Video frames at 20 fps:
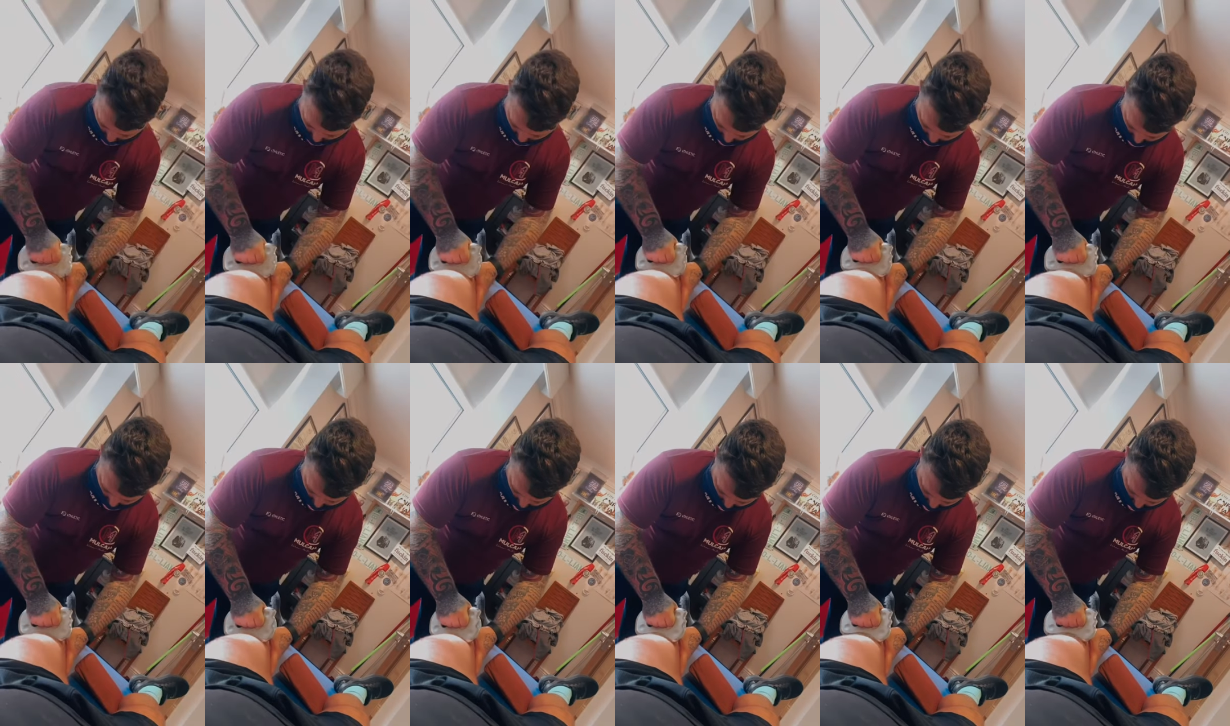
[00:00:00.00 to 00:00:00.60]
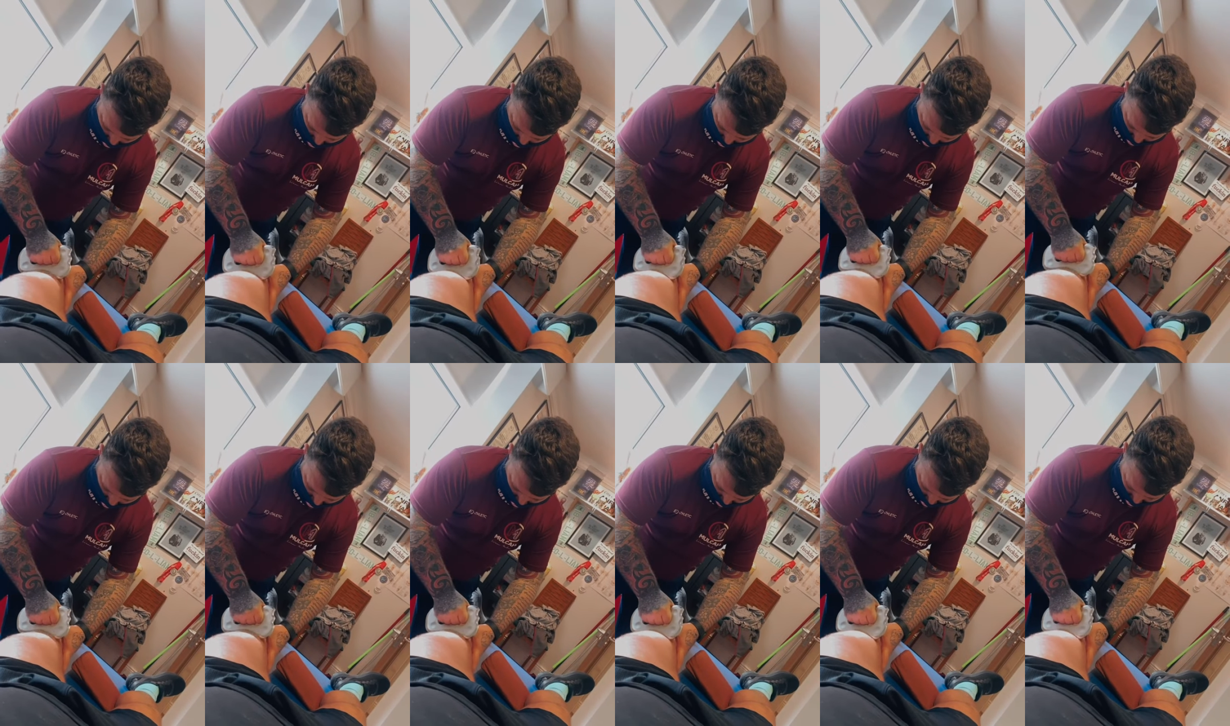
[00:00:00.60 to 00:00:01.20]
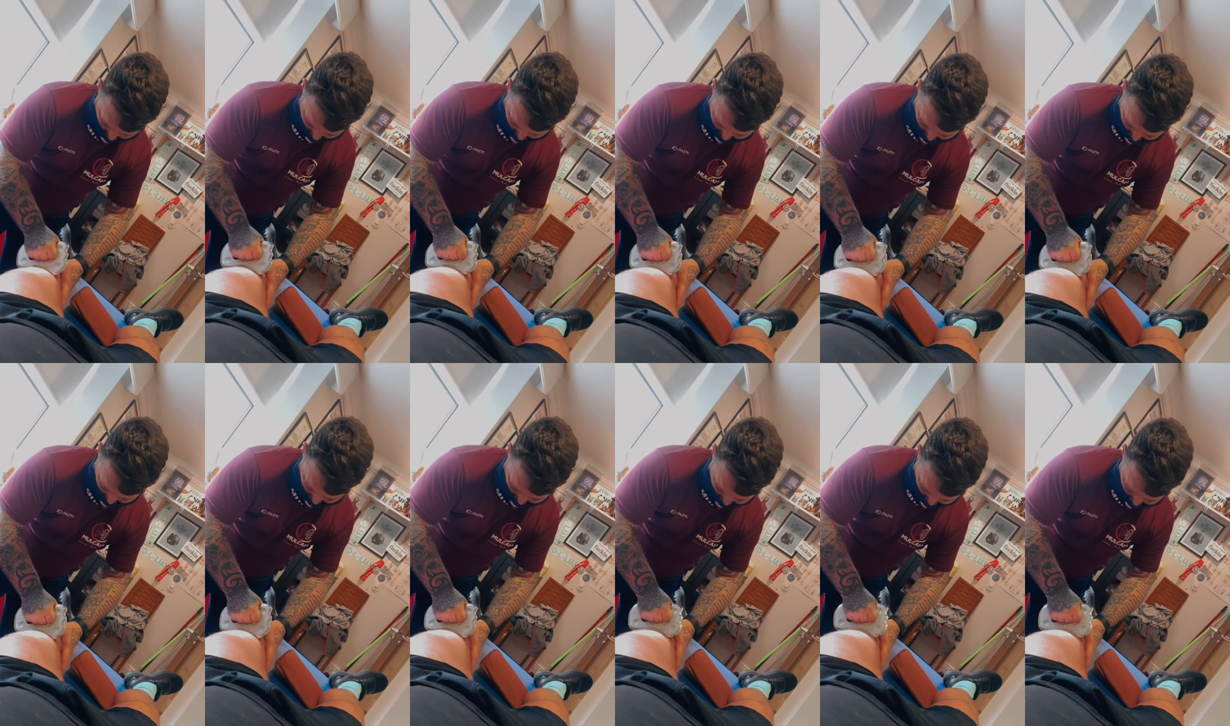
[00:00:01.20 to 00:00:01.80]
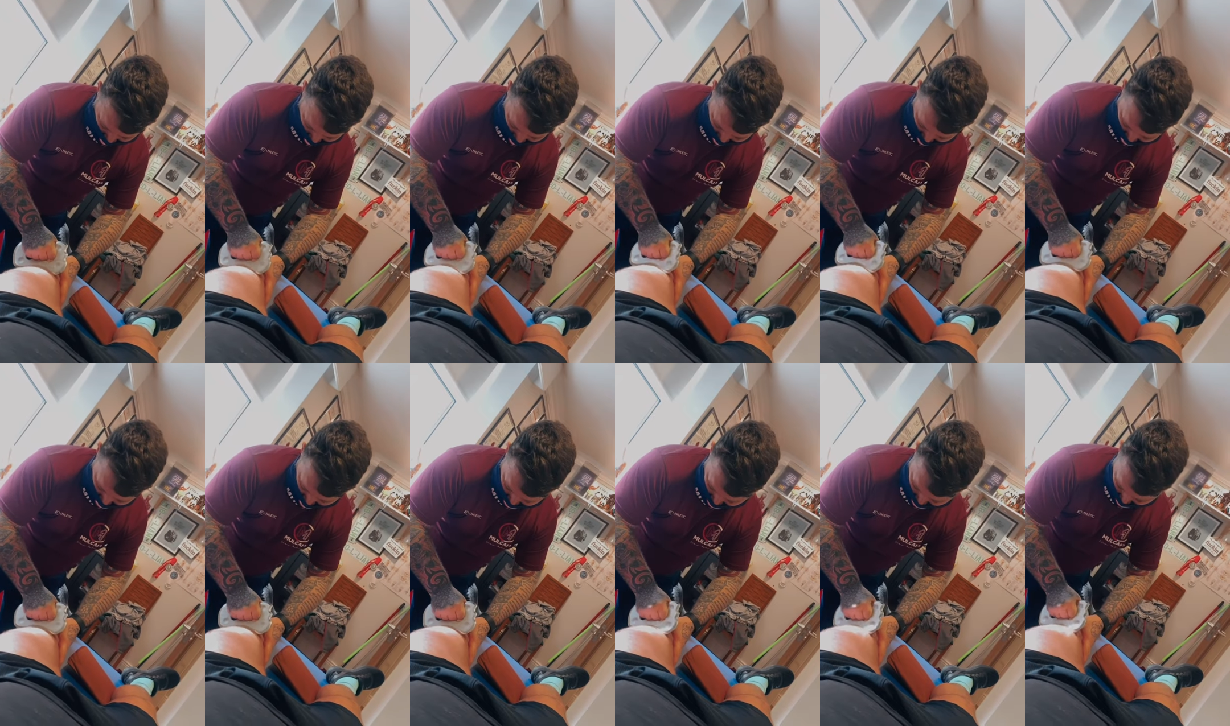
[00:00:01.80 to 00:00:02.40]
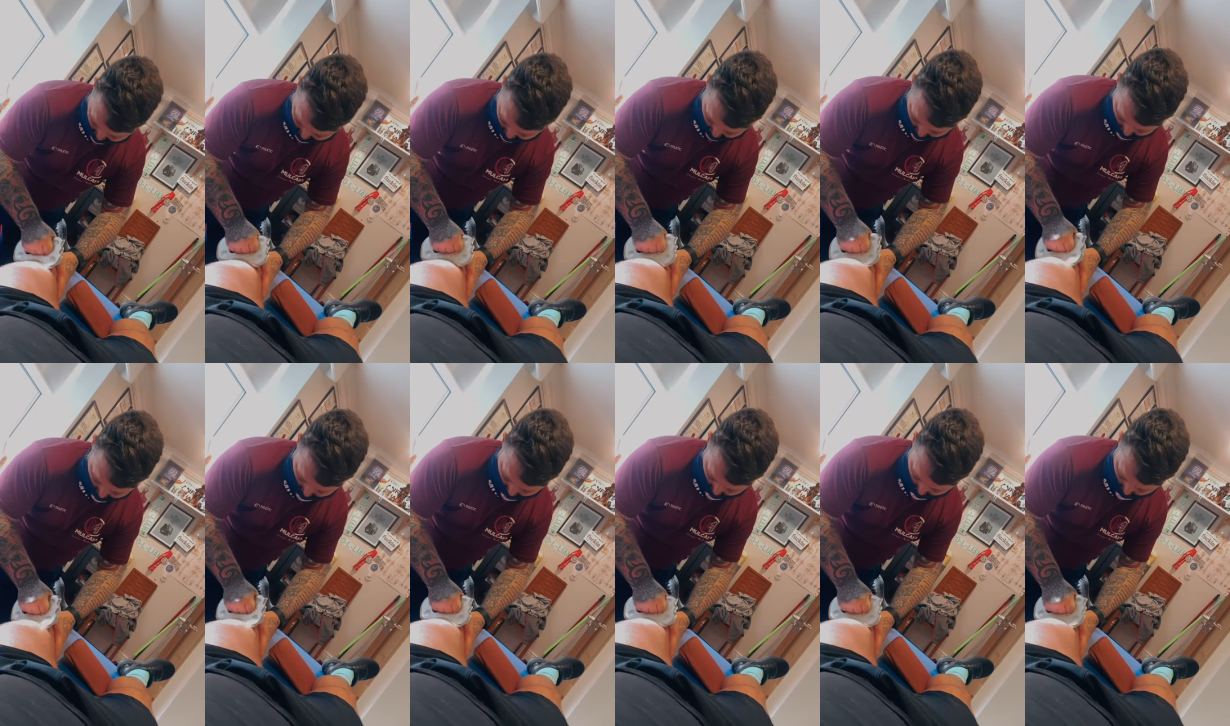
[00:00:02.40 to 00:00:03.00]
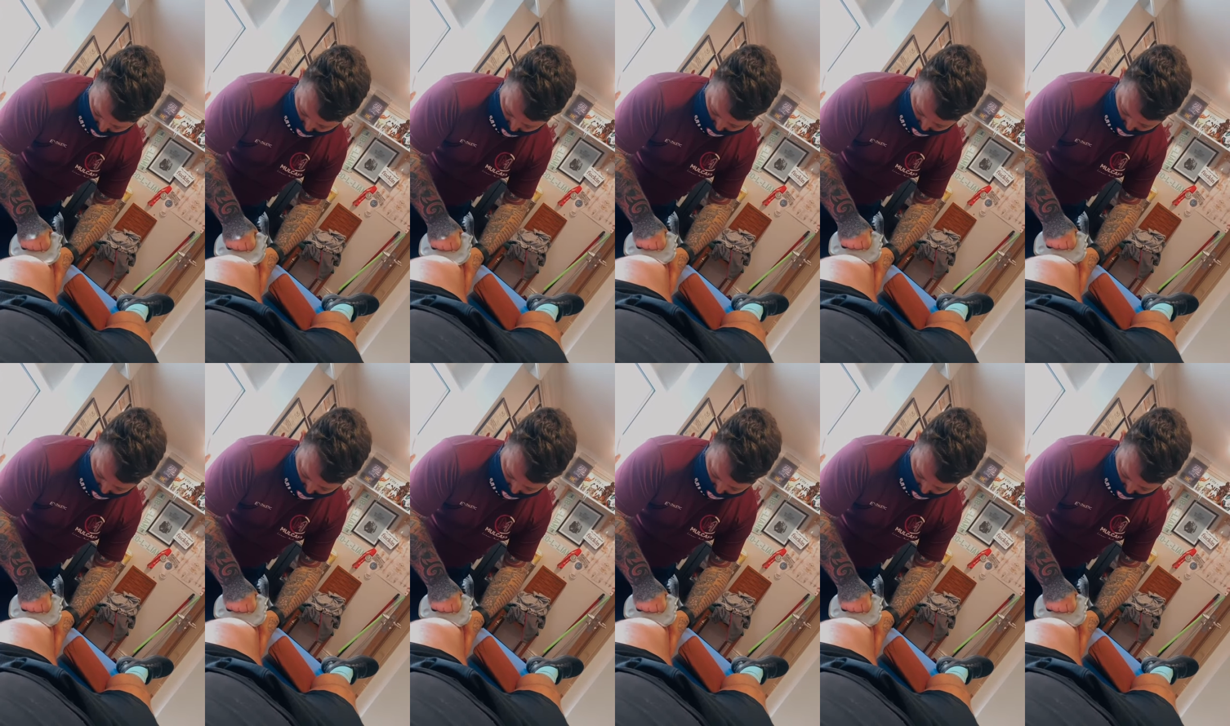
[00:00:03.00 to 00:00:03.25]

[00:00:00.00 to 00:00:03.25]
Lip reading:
No face is visible, so there are no lips to read.